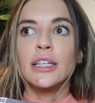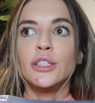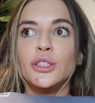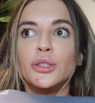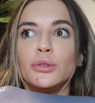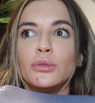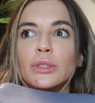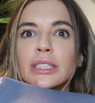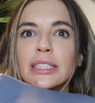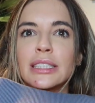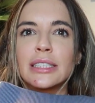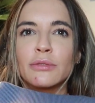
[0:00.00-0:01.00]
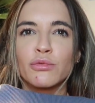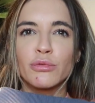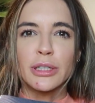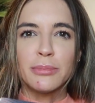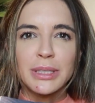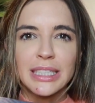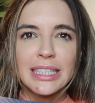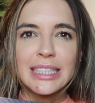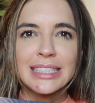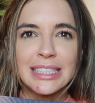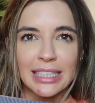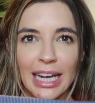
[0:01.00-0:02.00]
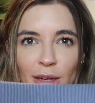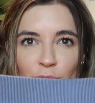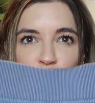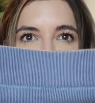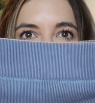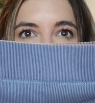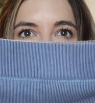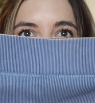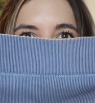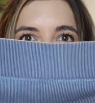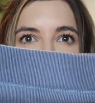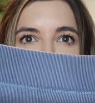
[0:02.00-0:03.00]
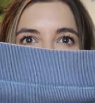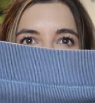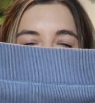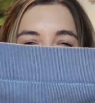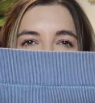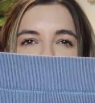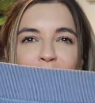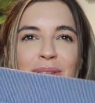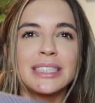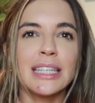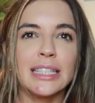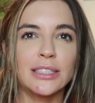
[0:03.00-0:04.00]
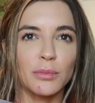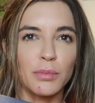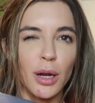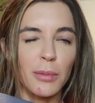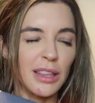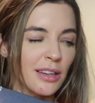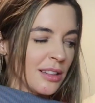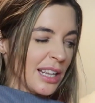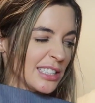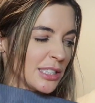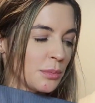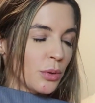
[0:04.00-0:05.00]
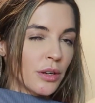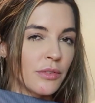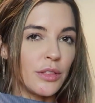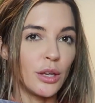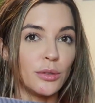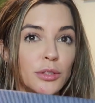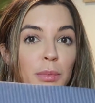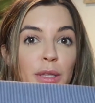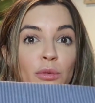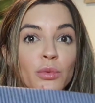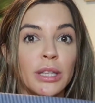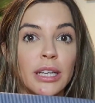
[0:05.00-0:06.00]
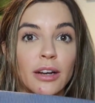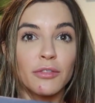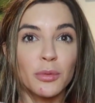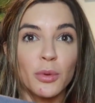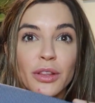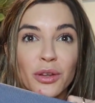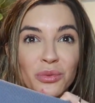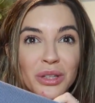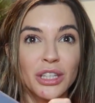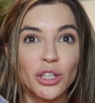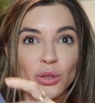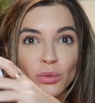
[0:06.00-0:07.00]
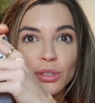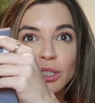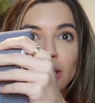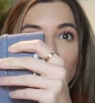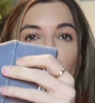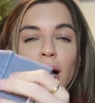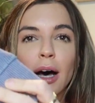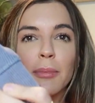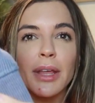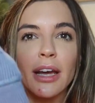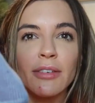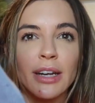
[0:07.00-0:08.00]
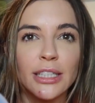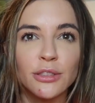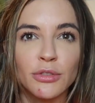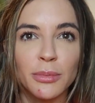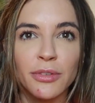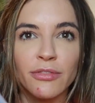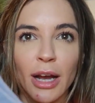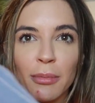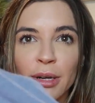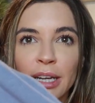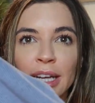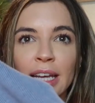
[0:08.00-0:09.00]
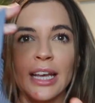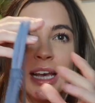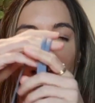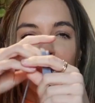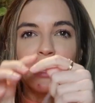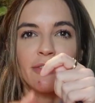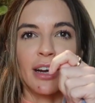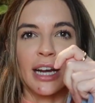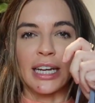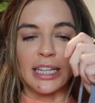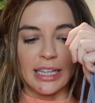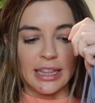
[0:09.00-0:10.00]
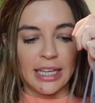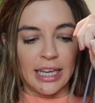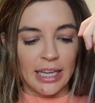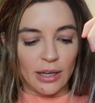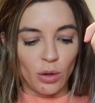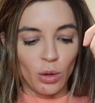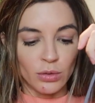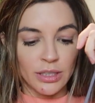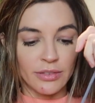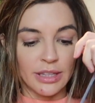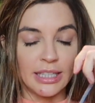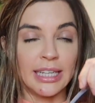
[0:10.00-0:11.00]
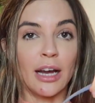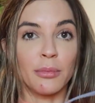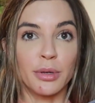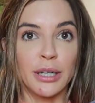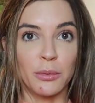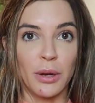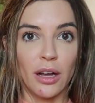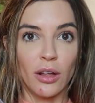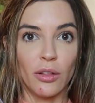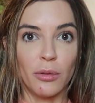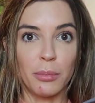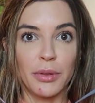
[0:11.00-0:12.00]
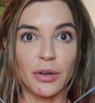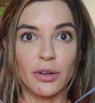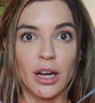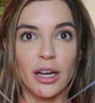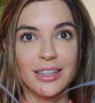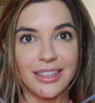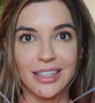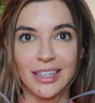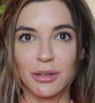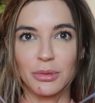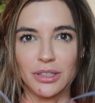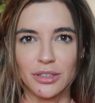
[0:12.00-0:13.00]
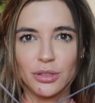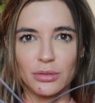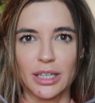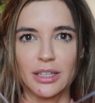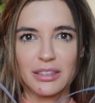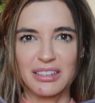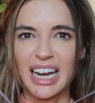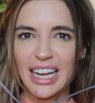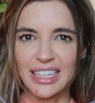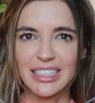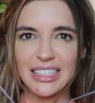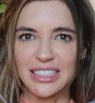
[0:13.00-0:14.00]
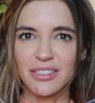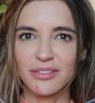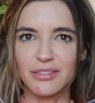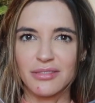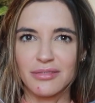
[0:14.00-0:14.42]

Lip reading: new ribbed slouch sports bras. I would say these are probably a little less supportive than those, but they're really comfortable and they're really cute. They have a nice ribbed fabric, and I find that they hold everything down pretty well, but they're not, again, I wouldn't do like a high intensive,